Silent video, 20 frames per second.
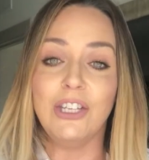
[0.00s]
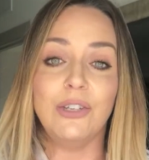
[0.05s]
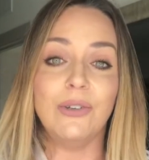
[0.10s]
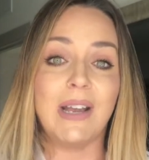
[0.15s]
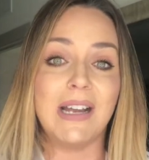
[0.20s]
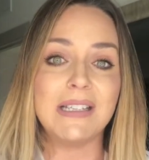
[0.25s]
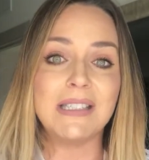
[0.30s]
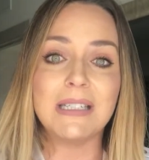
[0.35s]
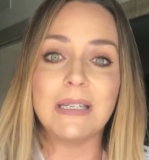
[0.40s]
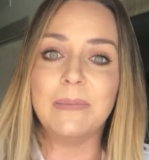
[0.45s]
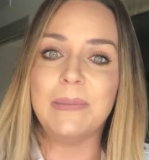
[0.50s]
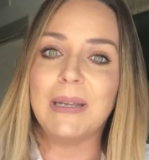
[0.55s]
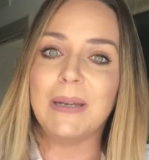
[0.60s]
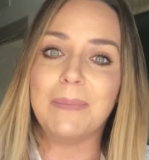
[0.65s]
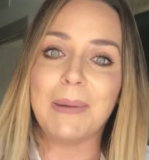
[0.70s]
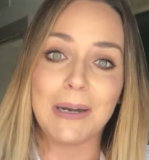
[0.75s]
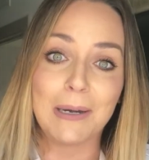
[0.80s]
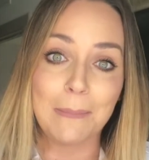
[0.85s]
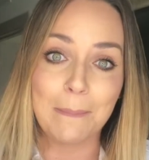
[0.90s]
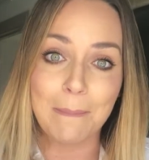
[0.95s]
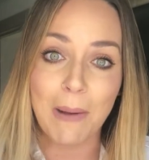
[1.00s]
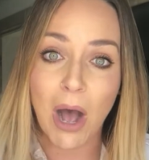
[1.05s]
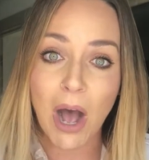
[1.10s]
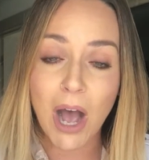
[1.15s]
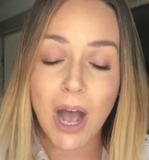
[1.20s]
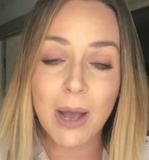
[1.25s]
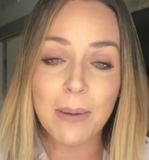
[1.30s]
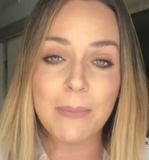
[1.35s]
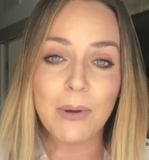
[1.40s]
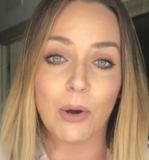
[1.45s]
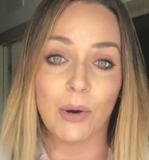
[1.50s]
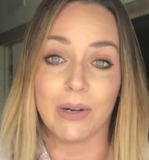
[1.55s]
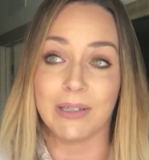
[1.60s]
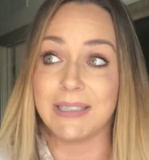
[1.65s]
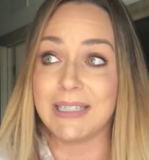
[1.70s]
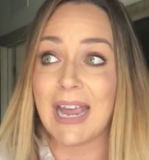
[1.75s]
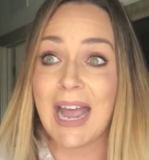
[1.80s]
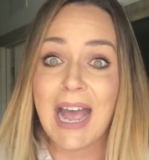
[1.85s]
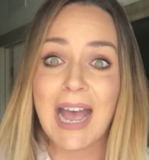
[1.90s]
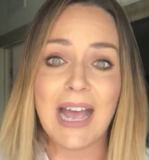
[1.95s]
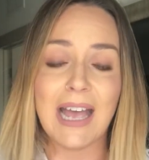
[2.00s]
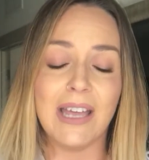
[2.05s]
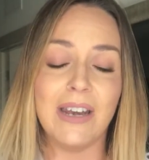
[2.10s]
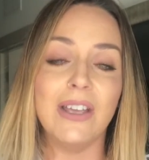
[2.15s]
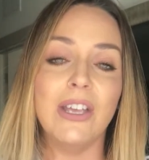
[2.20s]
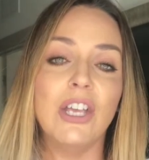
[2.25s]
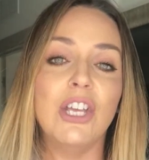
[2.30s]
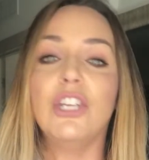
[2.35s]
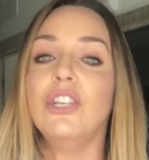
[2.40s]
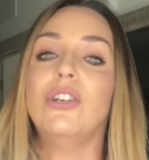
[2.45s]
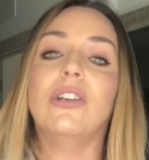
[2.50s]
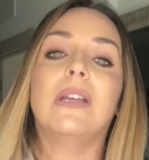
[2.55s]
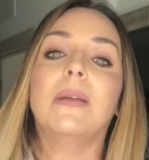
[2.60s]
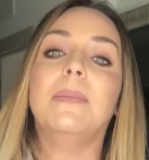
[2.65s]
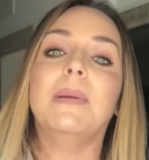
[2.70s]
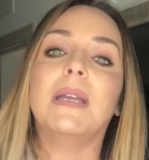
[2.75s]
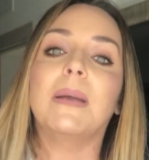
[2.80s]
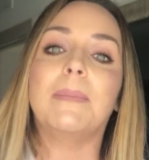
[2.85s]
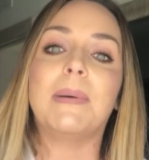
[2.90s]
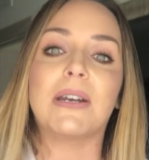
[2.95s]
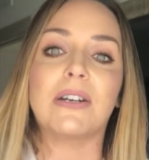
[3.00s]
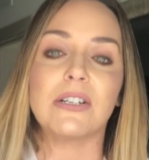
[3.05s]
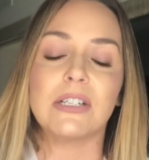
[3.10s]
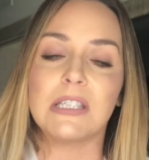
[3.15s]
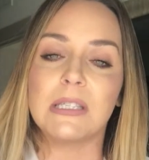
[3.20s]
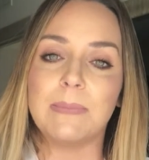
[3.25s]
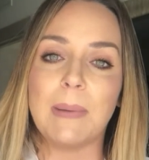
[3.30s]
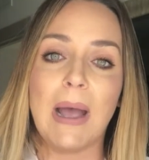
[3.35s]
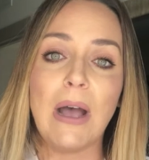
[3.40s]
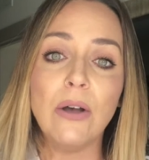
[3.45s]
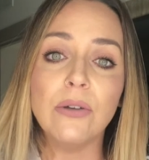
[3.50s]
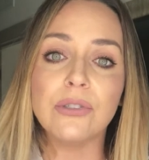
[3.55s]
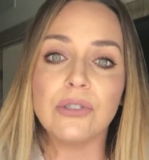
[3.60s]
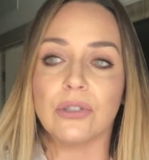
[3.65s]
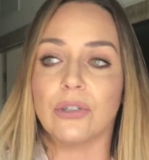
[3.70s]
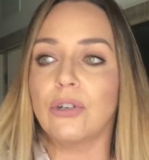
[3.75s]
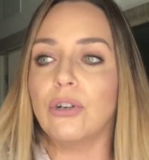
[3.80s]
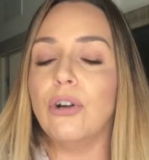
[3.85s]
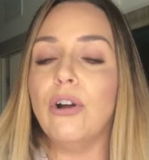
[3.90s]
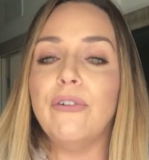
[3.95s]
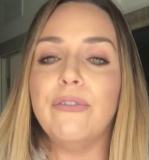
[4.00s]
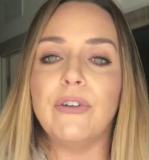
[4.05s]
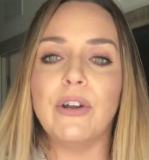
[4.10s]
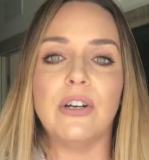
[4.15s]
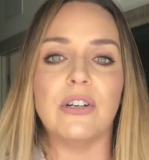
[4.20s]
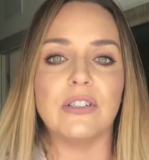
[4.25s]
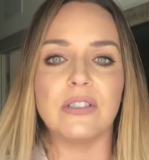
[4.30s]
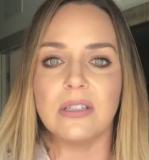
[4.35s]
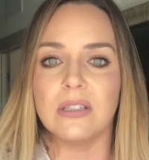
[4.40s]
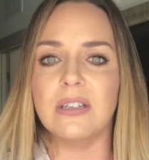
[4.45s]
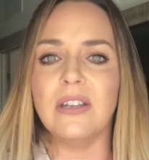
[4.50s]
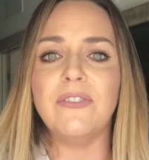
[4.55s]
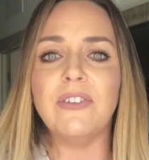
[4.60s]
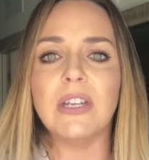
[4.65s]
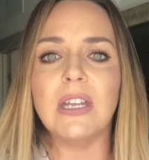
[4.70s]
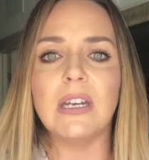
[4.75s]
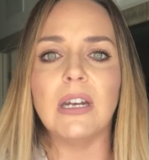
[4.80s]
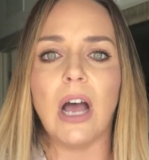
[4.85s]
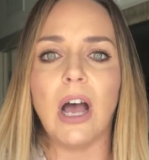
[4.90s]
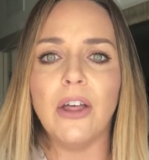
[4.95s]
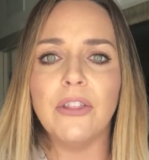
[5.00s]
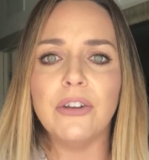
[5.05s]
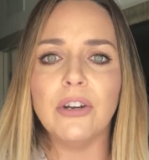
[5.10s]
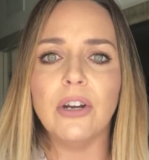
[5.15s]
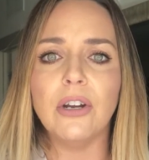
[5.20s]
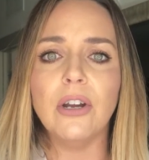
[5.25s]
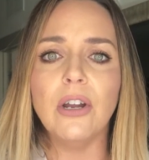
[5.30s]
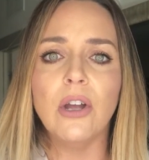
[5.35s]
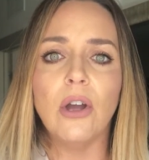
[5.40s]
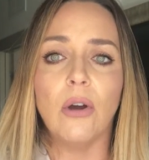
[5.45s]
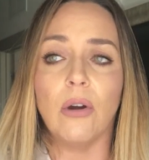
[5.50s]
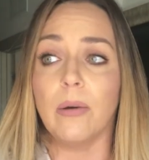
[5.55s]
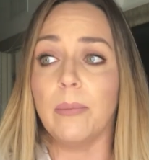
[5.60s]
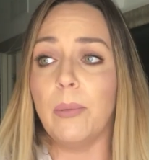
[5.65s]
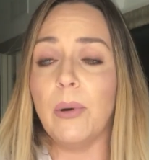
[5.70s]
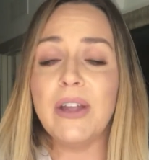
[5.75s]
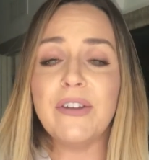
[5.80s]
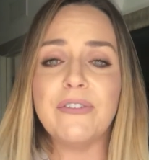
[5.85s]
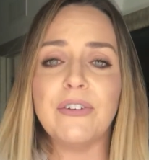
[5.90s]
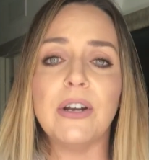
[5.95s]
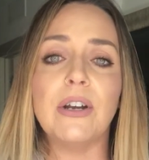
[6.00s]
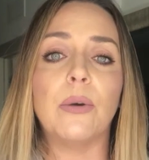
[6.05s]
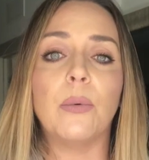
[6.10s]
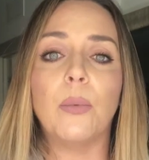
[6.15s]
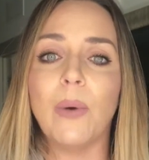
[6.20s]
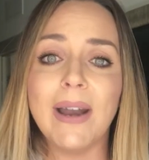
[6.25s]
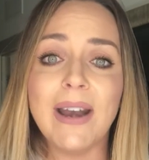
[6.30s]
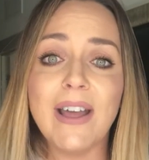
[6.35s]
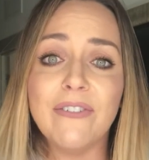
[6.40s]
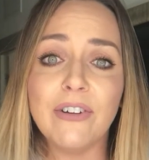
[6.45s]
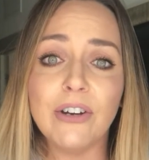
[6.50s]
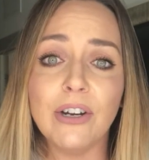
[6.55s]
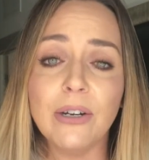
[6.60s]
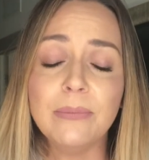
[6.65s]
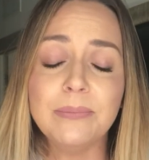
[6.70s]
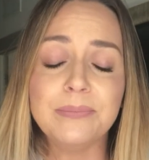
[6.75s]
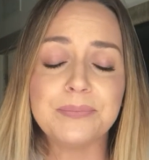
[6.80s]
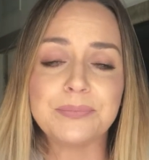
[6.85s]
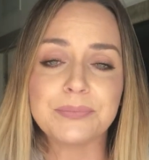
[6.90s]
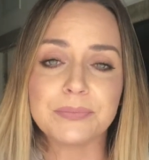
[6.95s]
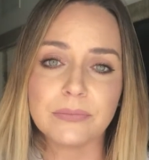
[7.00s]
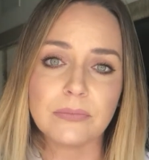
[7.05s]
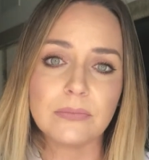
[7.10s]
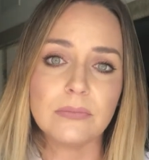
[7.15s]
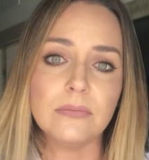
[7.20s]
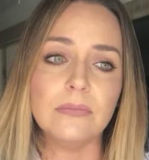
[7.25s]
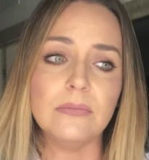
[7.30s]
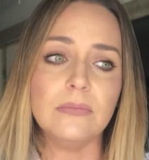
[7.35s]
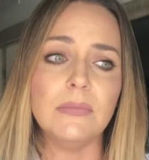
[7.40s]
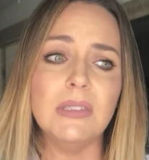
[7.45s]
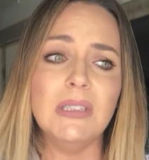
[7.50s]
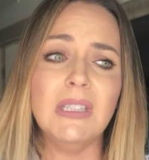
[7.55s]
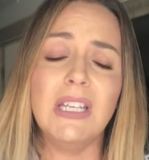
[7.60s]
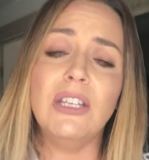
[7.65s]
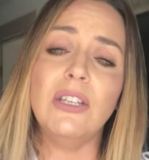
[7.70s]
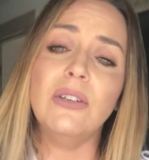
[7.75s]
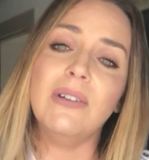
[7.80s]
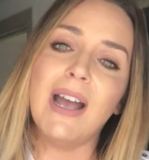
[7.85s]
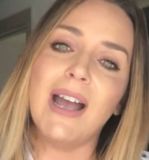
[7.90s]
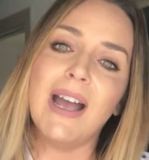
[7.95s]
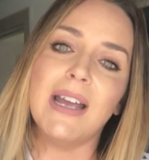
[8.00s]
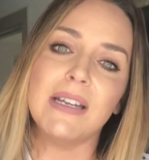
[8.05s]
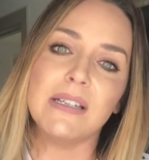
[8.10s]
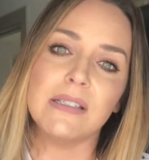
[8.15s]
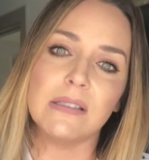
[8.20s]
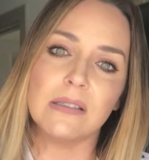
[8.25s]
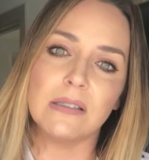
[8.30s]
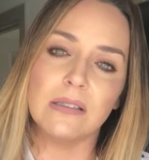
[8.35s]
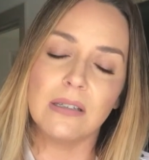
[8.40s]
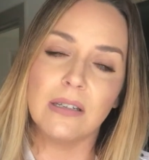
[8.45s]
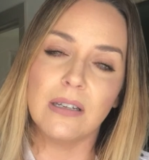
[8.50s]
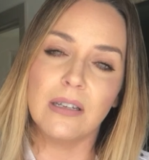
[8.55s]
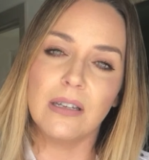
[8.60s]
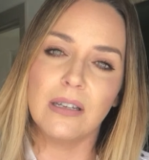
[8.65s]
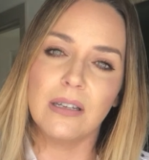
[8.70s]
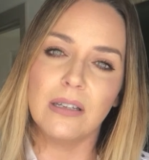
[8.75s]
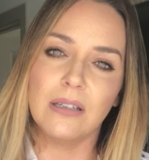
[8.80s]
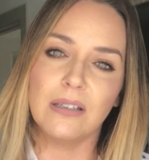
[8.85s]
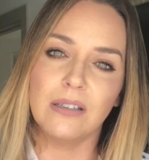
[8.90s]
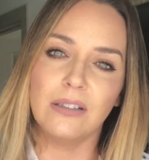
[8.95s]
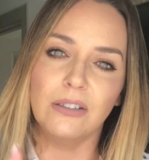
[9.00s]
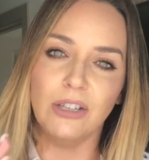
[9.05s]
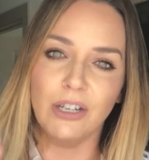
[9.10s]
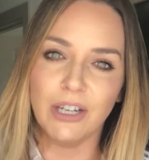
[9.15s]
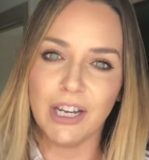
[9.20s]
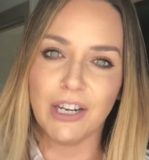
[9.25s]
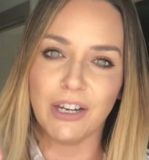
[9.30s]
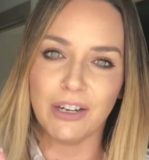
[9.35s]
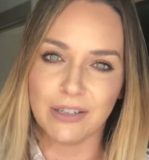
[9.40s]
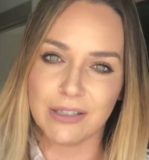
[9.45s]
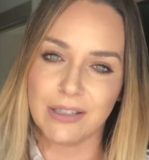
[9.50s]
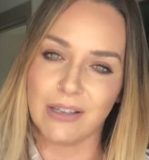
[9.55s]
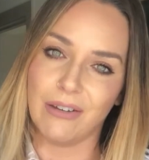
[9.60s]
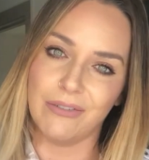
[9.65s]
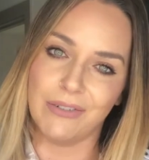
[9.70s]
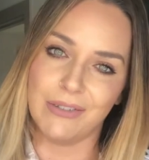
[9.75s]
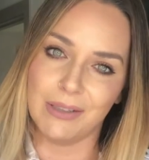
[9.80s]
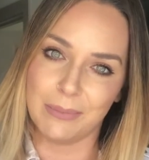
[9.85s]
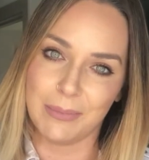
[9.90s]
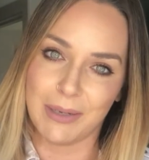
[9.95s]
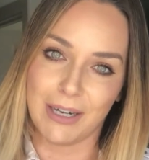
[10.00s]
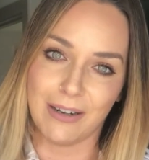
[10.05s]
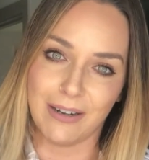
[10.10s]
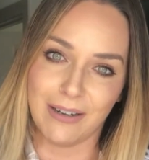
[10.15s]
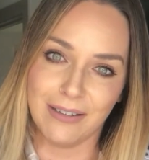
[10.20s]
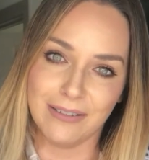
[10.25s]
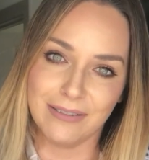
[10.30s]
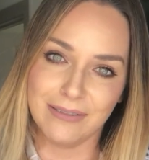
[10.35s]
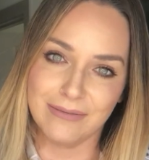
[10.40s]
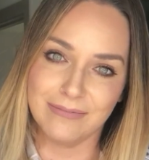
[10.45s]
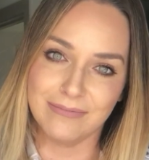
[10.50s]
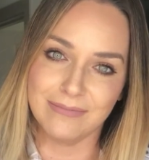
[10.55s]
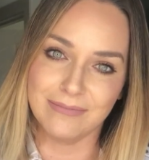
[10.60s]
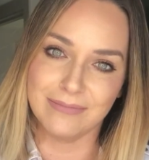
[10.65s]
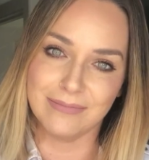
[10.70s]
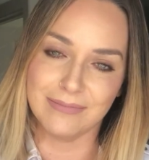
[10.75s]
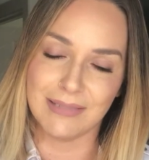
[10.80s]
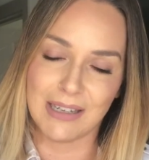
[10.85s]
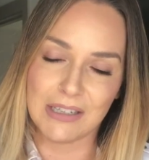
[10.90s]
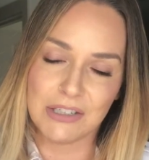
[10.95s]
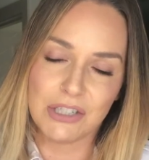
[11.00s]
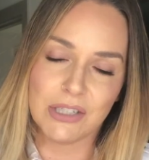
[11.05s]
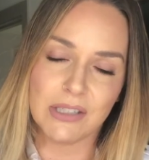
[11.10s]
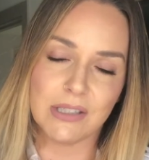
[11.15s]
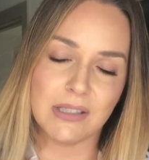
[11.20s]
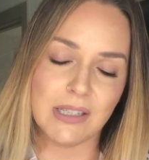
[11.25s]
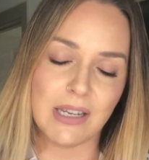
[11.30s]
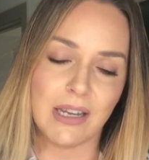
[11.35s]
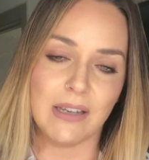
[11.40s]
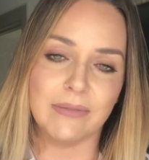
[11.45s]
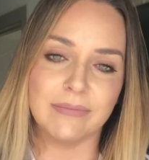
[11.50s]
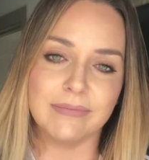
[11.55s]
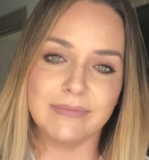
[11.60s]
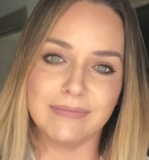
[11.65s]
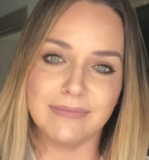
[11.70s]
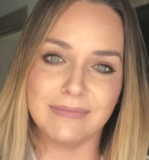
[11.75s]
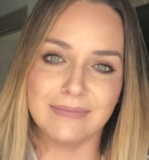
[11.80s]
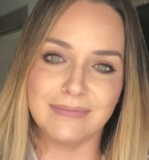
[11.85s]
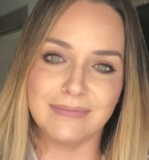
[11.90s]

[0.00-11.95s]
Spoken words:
You guys can be a better mom or dad. You can be a better spouse or girlfriend or significant other or boyfriend or whatever. Like, you guys, look at yourself in the mirror and just see.